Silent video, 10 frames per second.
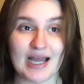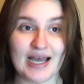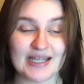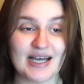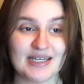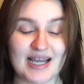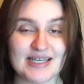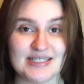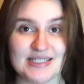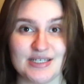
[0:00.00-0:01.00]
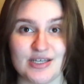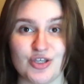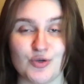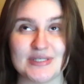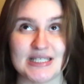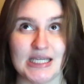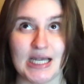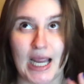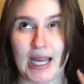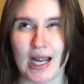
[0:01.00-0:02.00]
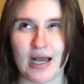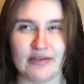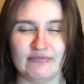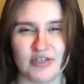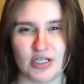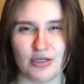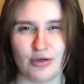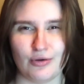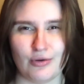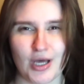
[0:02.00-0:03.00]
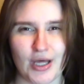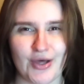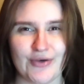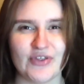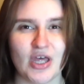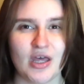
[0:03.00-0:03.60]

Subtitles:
I got an idea. It was like an AI video of